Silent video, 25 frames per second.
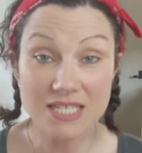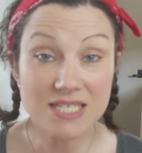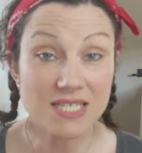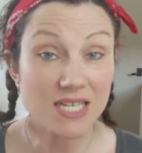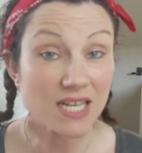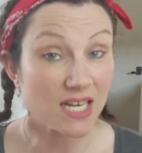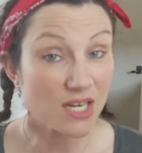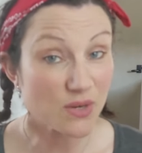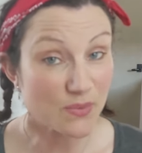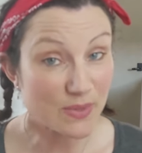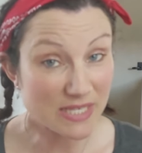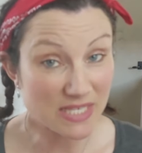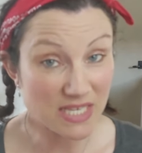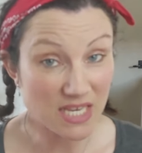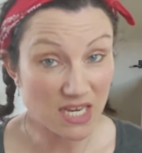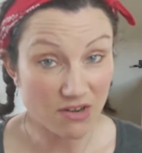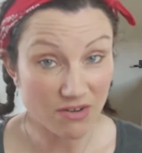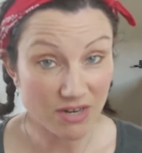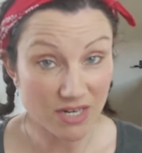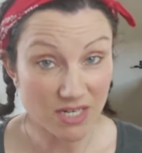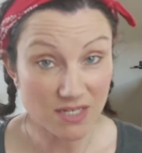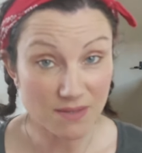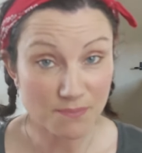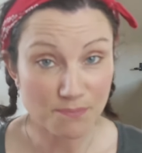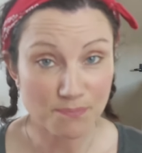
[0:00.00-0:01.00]
to tell you a
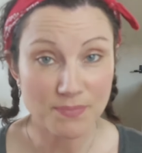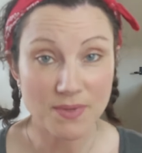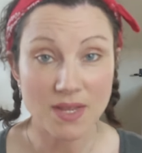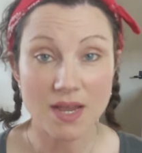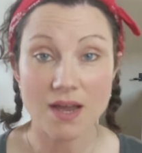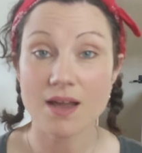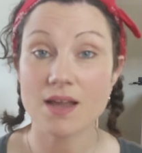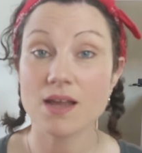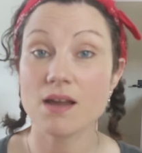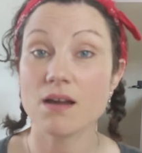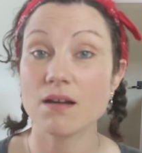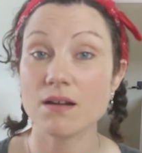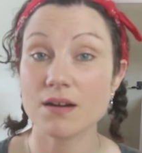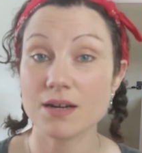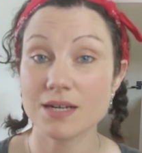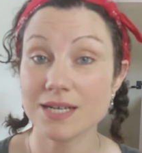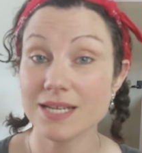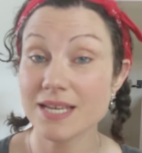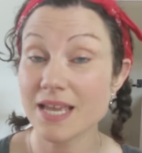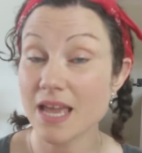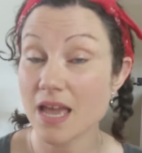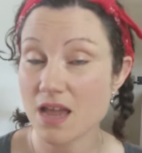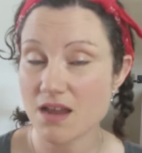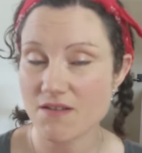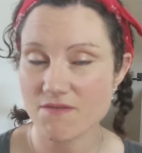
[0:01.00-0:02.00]
secret. I
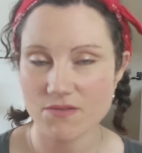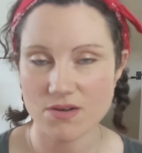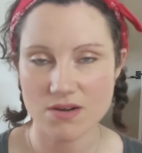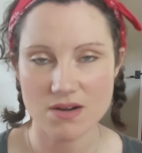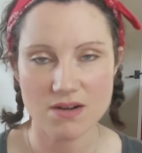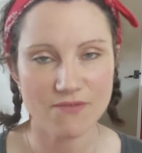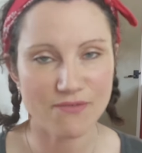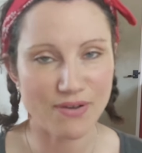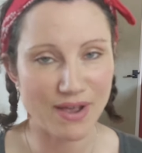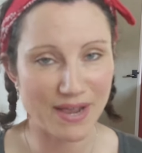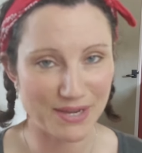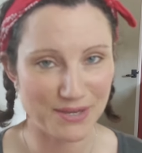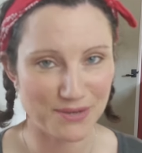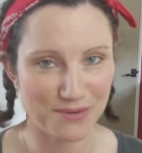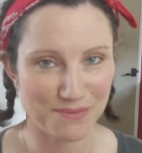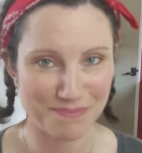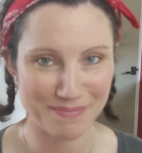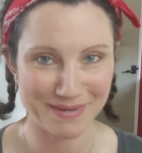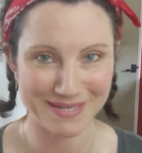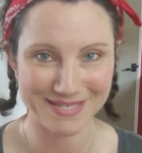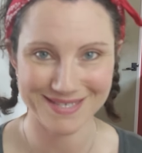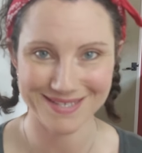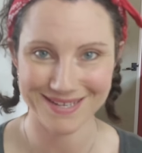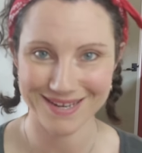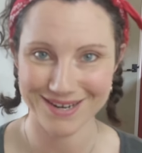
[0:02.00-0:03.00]
hardly ever vacuum my
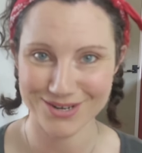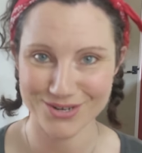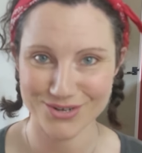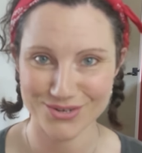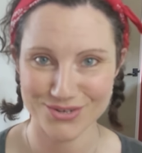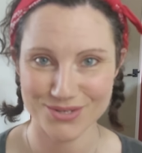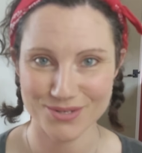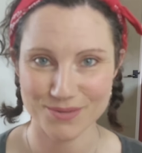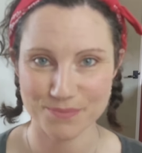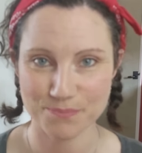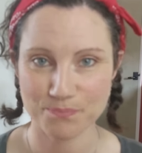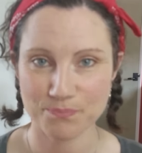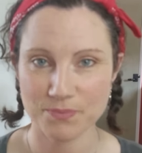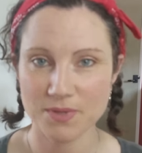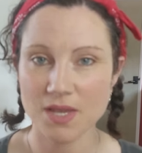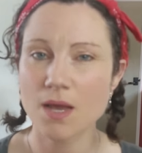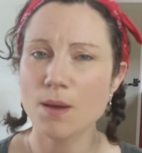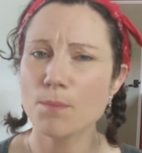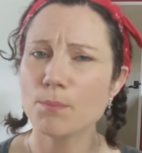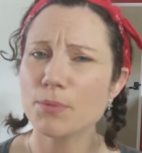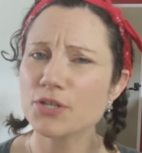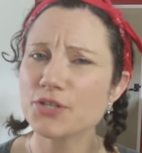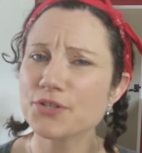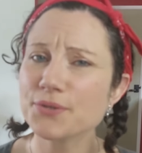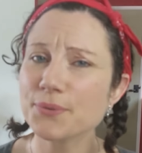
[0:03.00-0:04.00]
stairs.
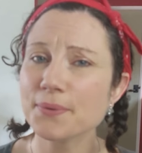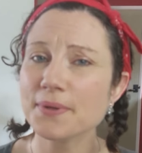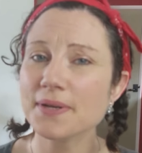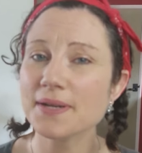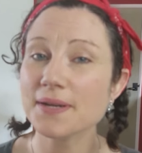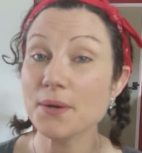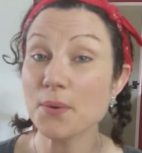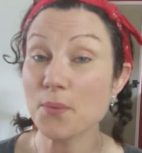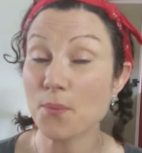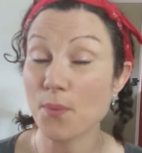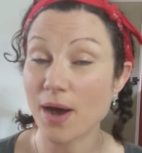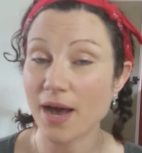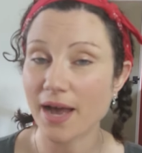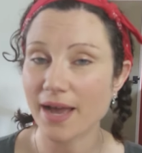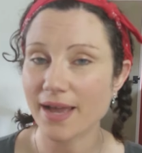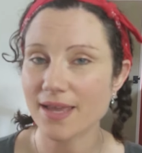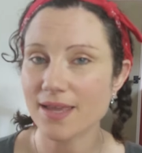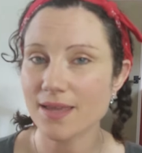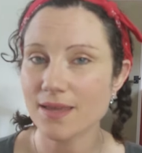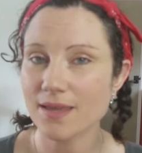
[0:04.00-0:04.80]
But do you want to know why?